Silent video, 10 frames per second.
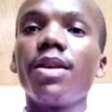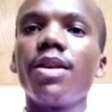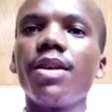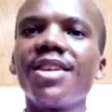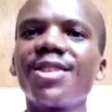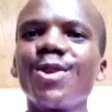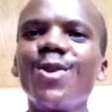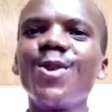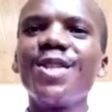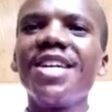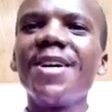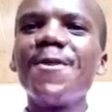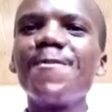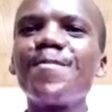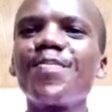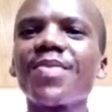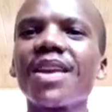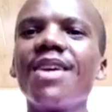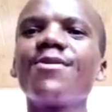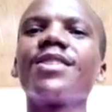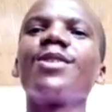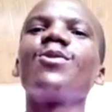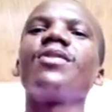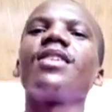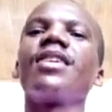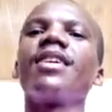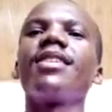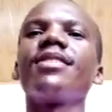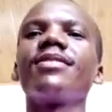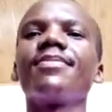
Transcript: Yes, good afternoon again.